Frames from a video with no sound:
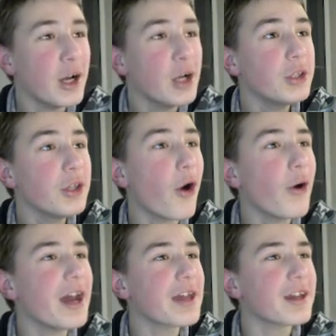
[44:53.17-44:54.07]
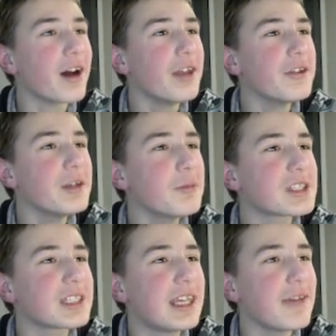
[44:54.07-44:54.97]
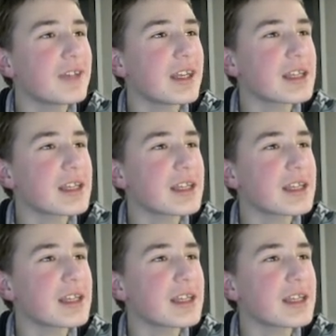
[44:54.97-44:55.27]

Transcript: Yo, another Anonymous gifted a